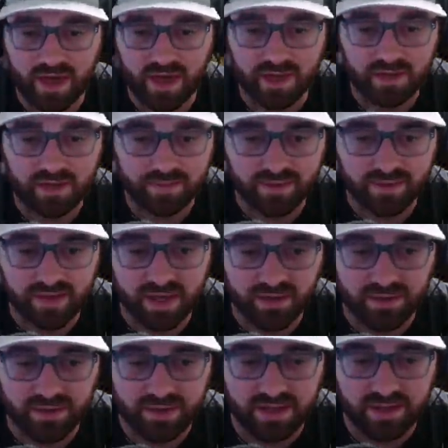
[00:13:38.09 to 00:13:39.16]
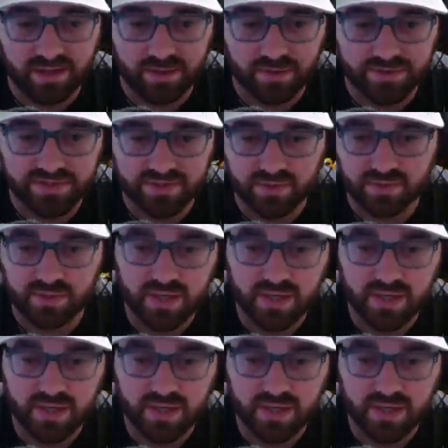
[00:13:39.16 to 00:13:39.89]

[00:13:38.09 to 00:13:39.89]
You can put that on that little tool,